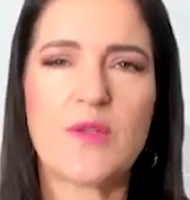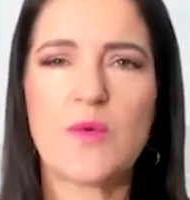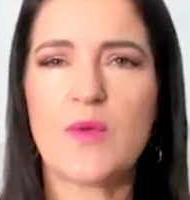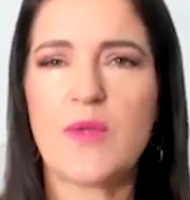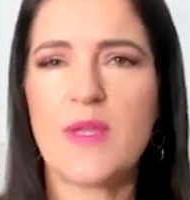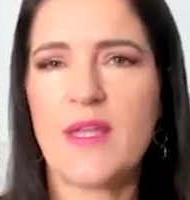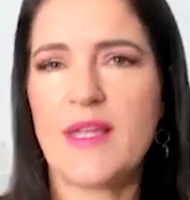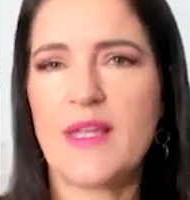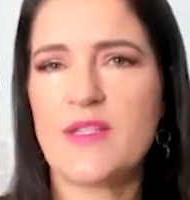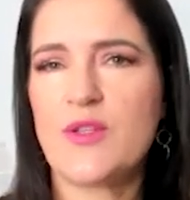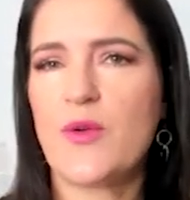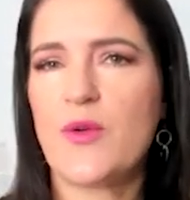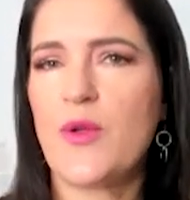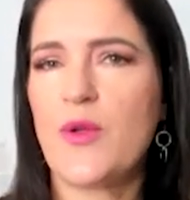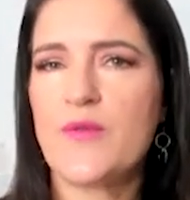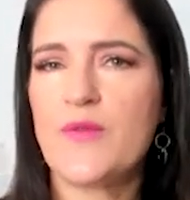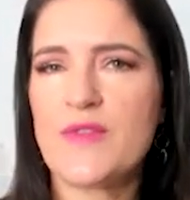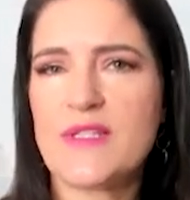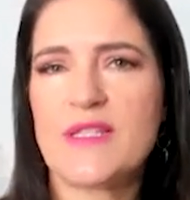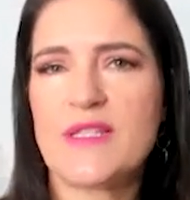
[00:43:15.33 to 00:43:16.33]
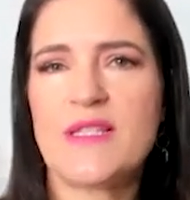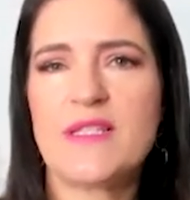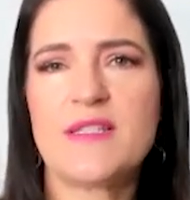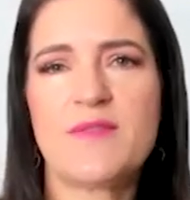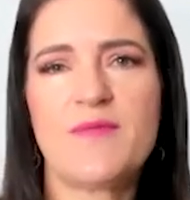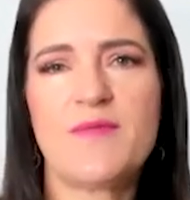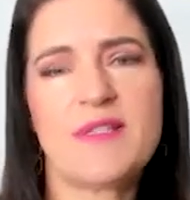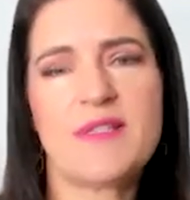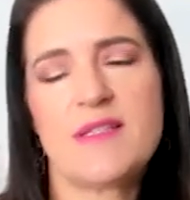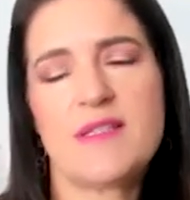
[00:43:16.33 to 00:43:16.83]
looking at your
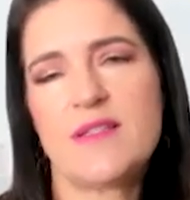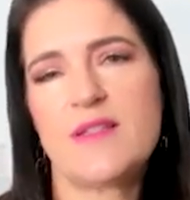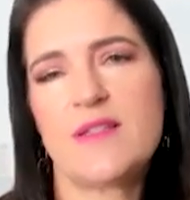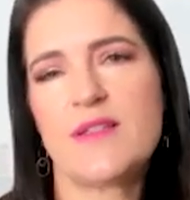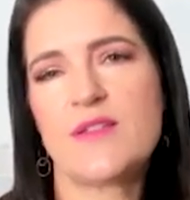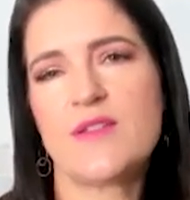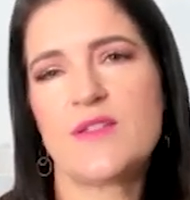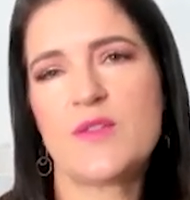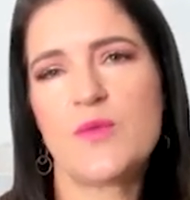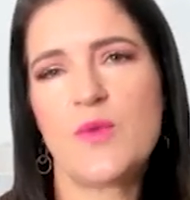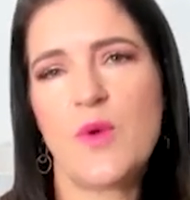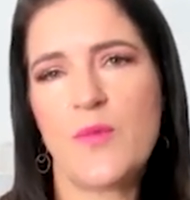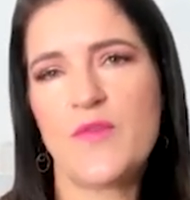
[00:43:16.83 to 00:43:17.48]
overseas visitors who